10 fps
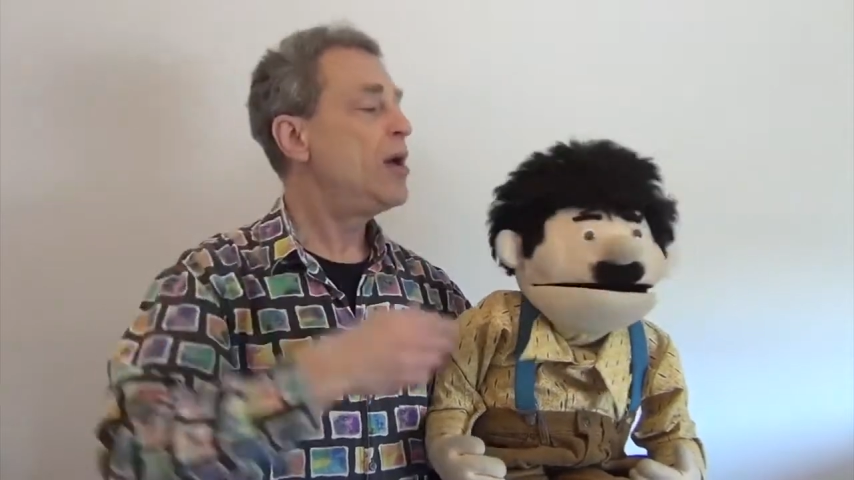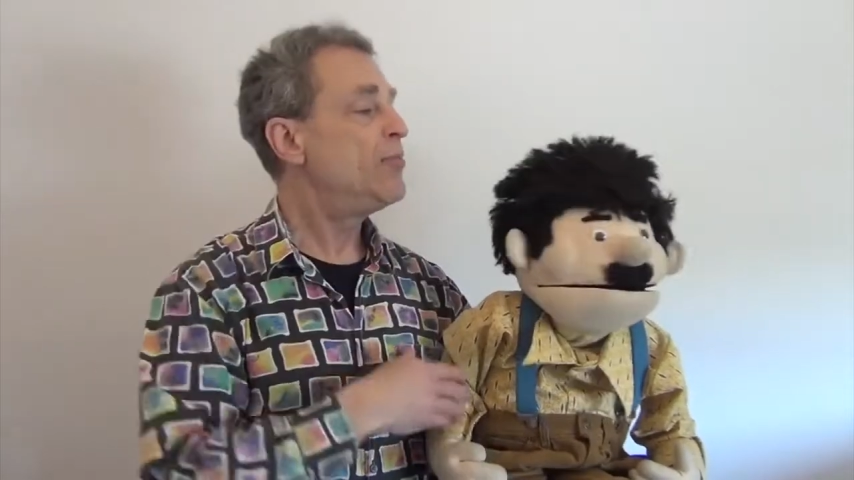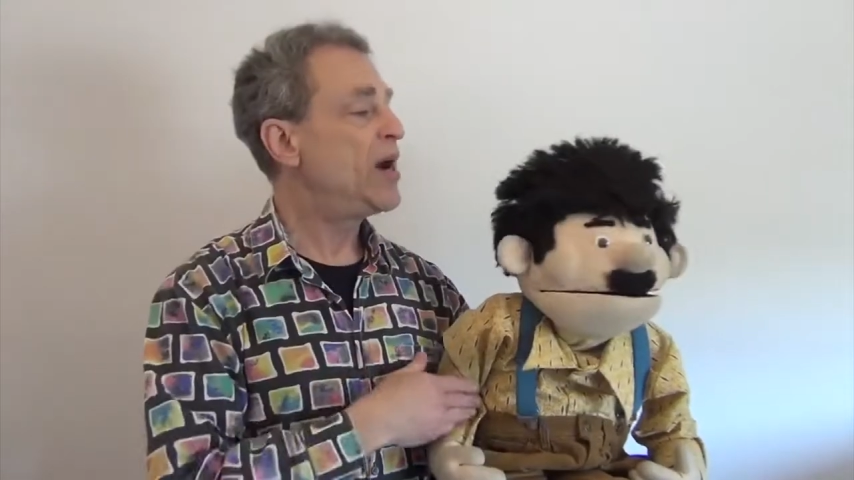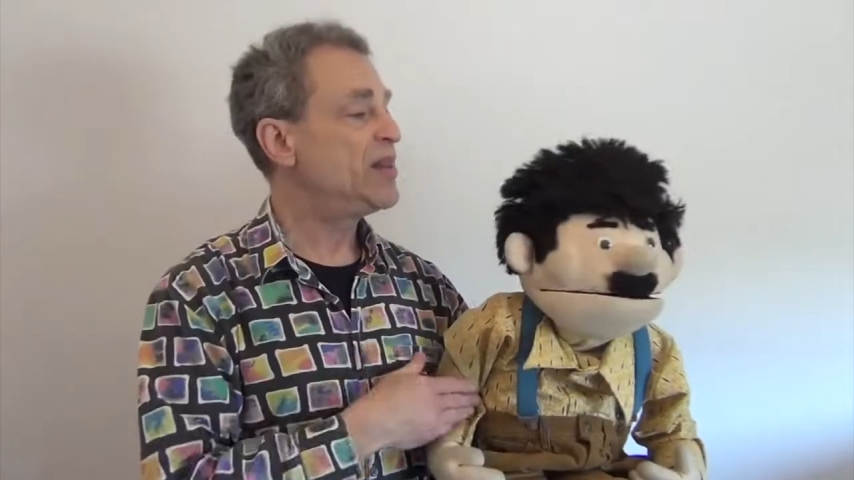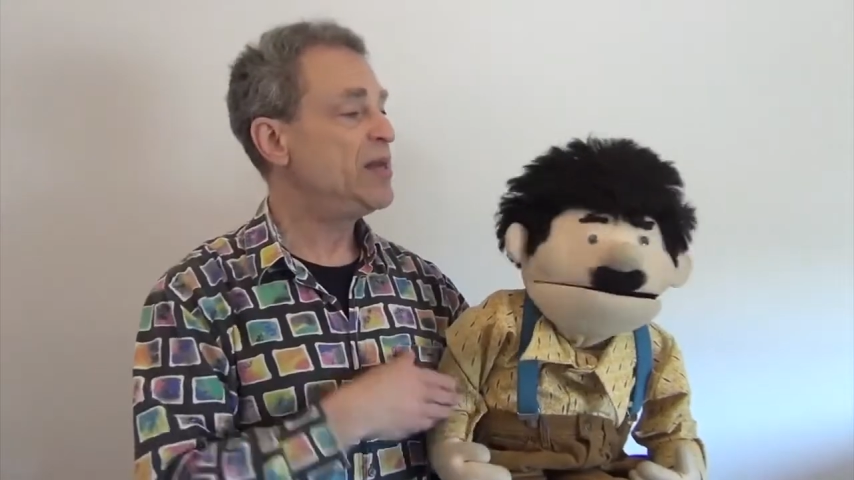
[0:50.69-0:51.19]

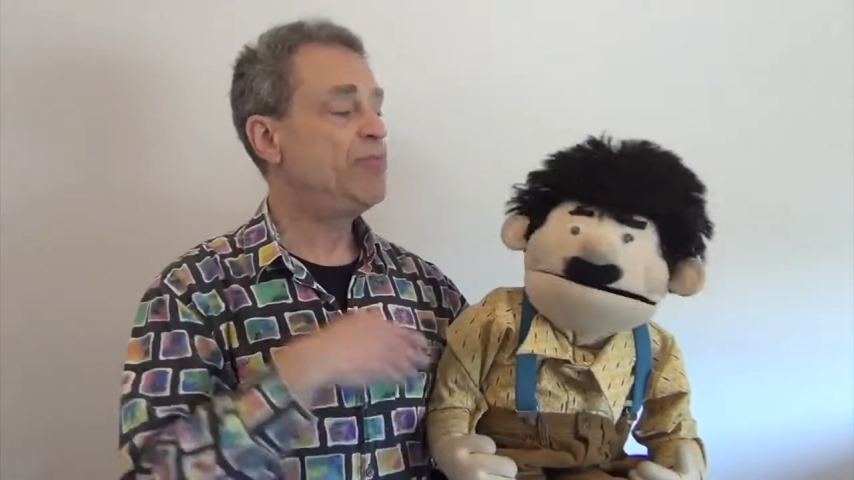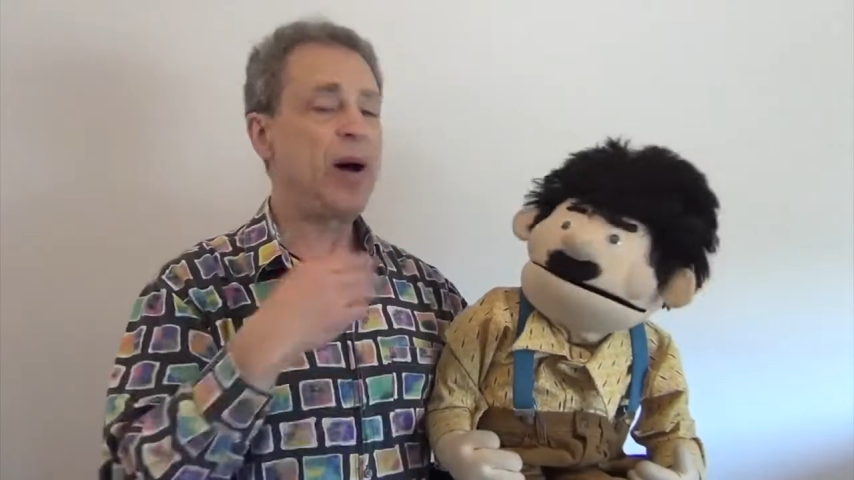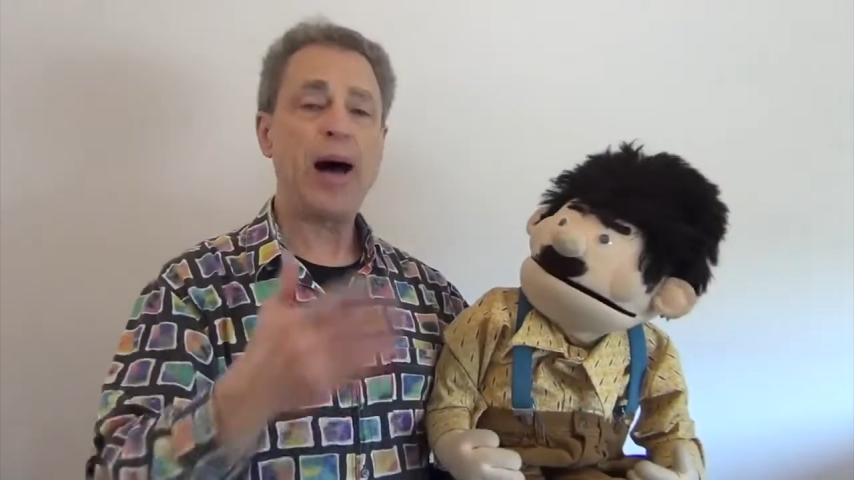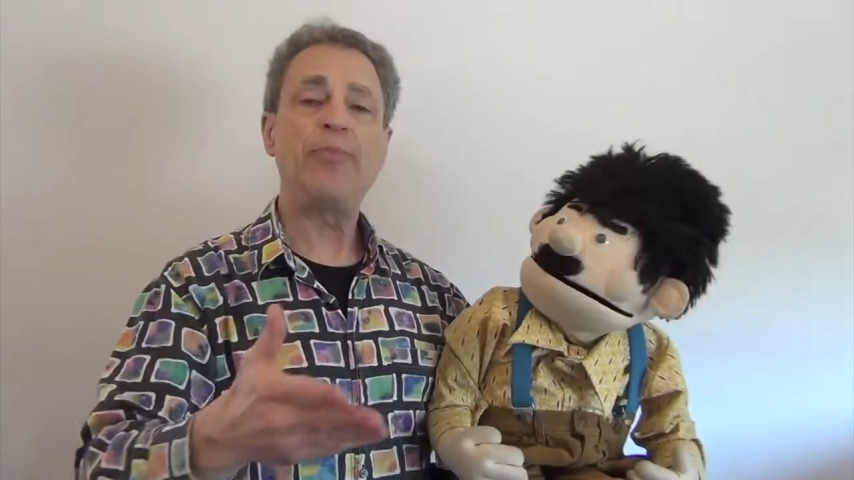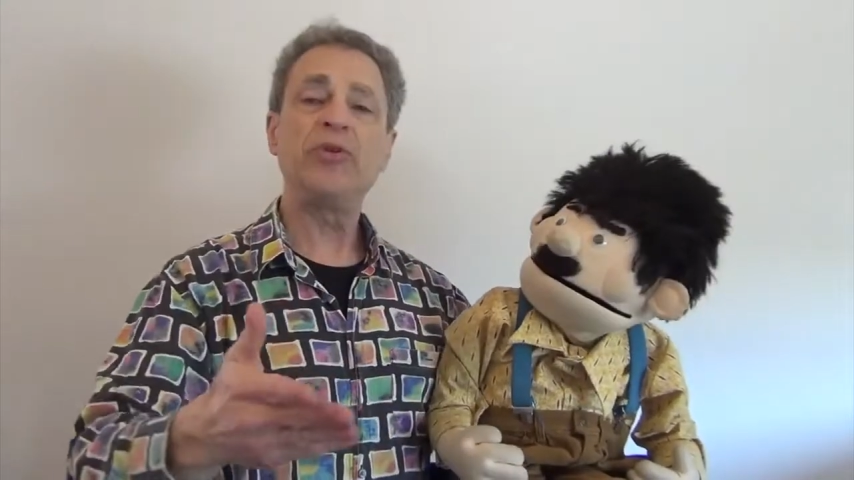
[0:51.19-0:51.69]
by the
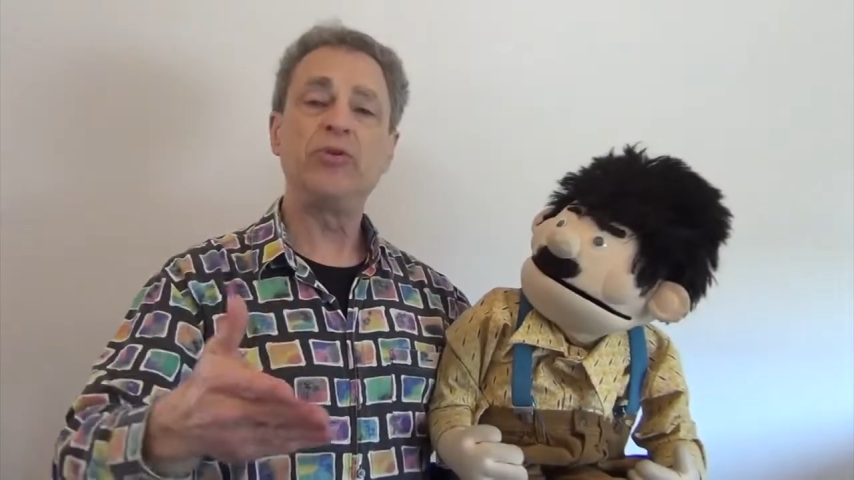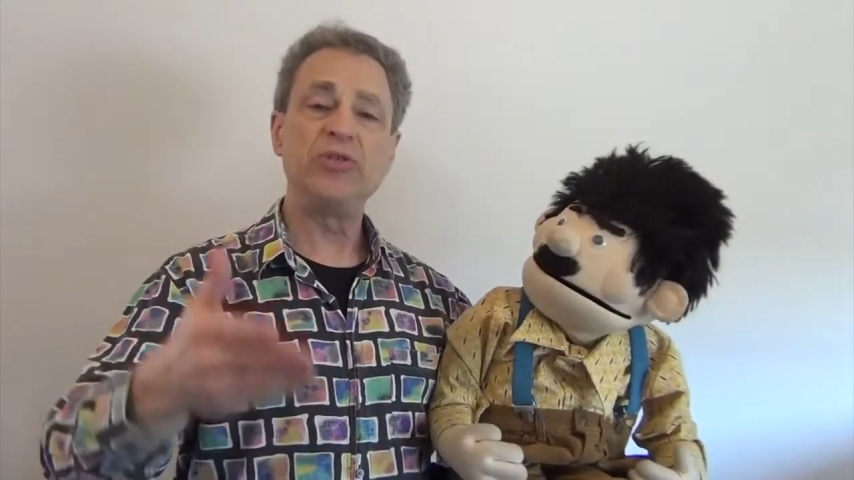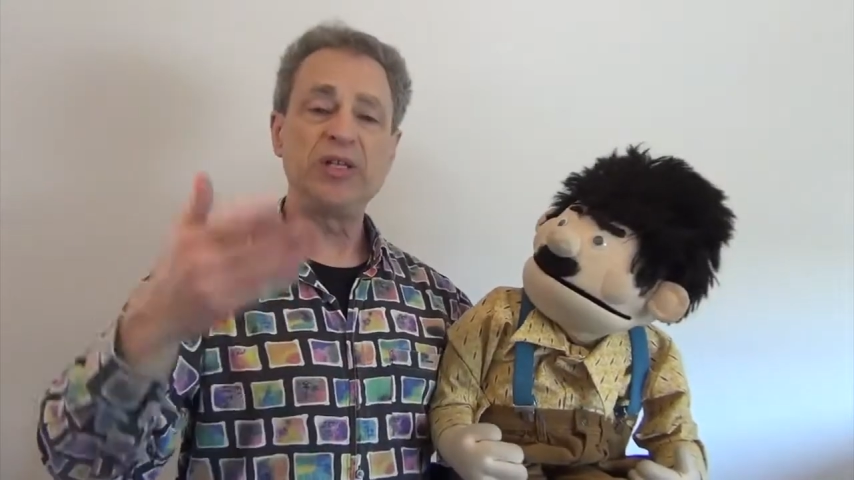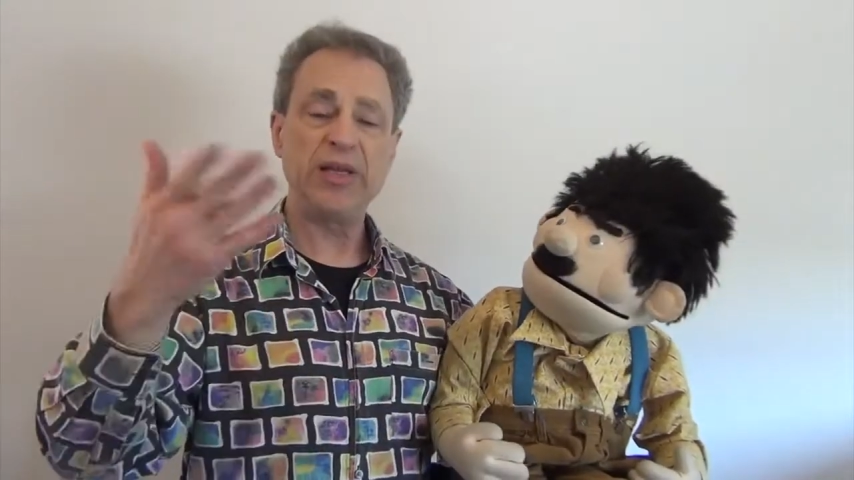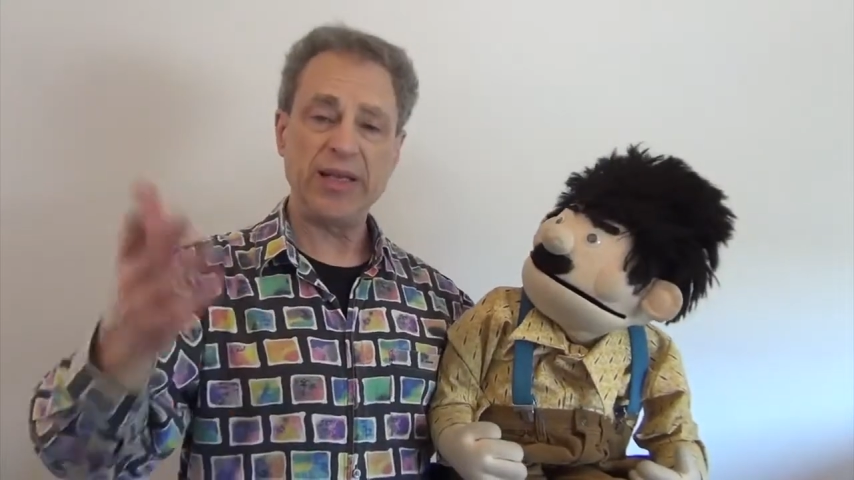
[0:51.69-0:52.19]
Poppenhusen